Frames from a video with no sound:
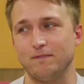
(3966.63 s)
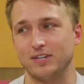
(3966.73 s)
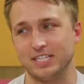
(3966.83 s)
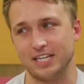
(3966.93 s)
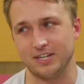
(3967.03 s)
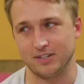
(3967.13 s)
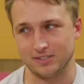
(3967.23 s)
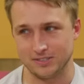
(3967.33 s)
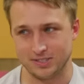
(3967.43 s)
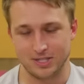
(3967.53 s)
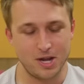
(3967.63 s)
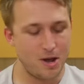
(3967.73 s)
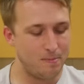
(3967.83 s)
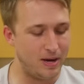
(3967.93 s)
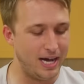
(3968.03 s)
for years,
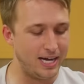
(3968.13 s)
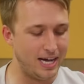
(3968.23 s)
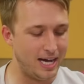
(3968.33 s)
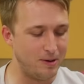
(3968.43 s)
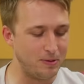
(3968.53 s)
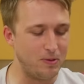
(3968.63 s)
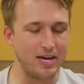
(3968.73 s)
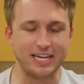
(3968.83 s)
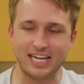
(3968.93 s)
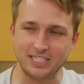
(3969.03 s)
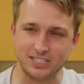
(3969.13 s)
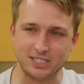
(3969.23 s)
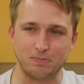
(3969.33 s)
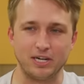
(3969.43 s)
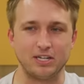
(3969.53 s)
but we want to occasionally
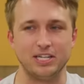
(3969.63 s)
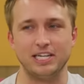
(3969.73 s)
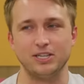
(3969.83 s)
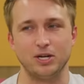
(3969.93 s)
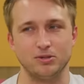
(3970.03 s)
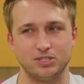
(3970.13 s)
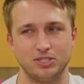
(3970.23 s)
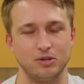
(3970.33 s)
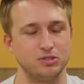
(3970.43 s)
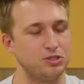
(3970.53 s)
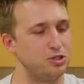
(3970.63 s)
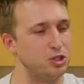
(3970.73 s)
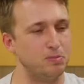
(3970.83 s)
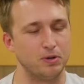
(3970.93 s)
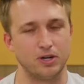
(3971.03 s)
sprinkle in those
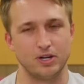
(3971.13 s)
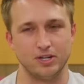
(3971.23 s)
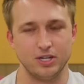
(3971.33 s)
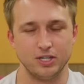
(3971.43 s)
super